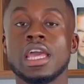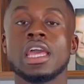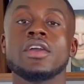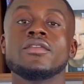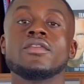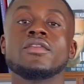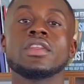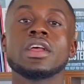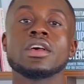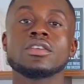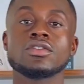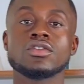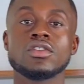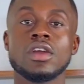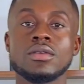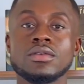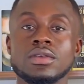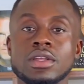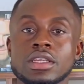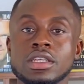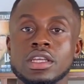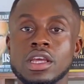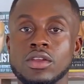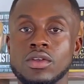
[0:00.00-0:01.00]
If you're not subscribed
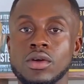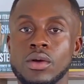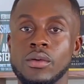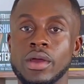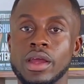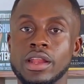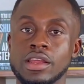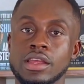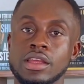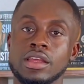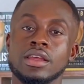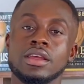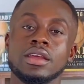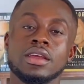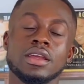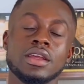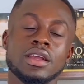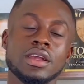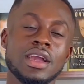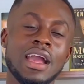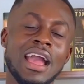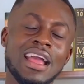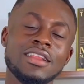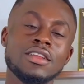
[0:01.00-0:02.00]
to the channel already,
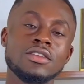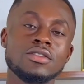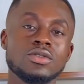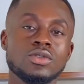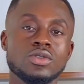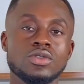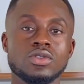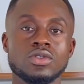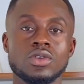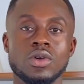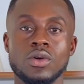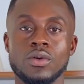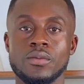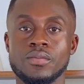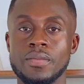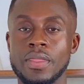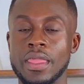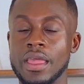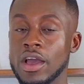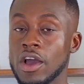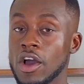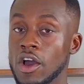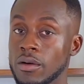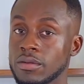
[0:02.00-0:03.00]
kindly do so,
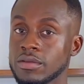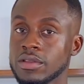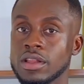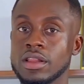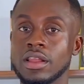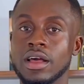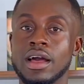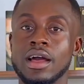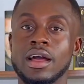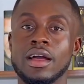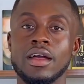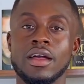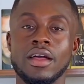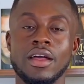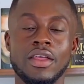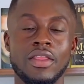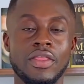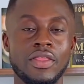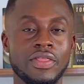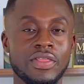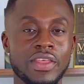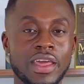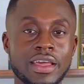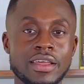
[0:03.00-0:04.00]
it helps a lot.
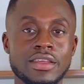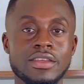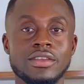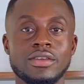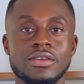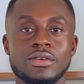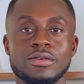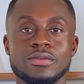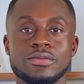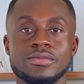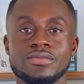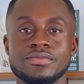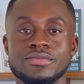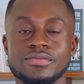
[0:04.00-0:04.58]
Thank you.